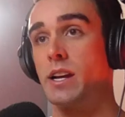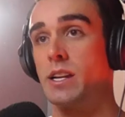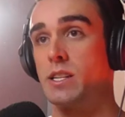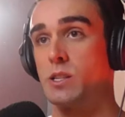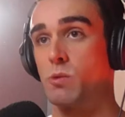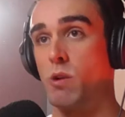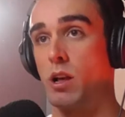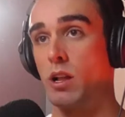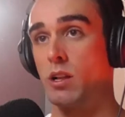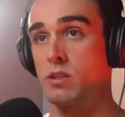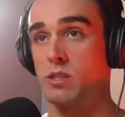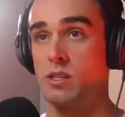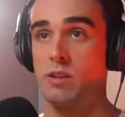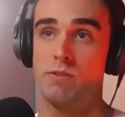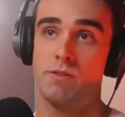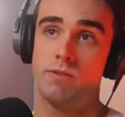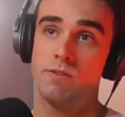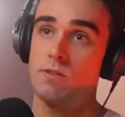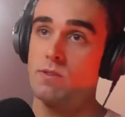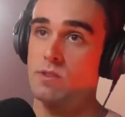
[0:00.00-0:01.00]
it as well as
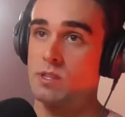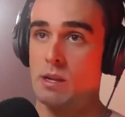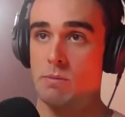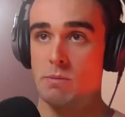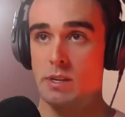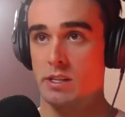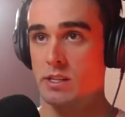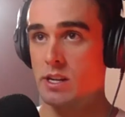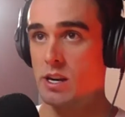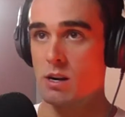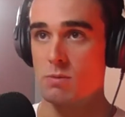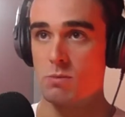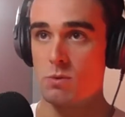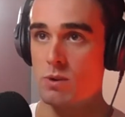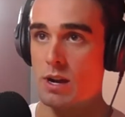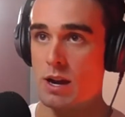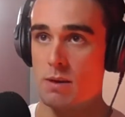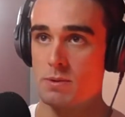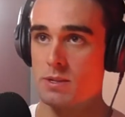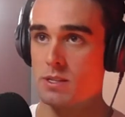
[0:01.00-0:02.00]
if something
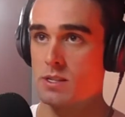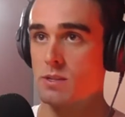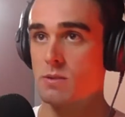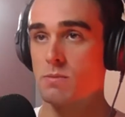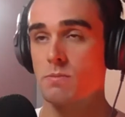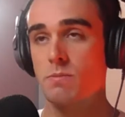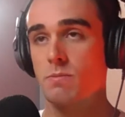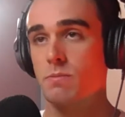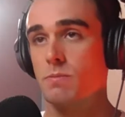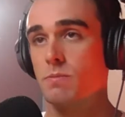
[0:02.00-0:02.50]
terrible happened to them.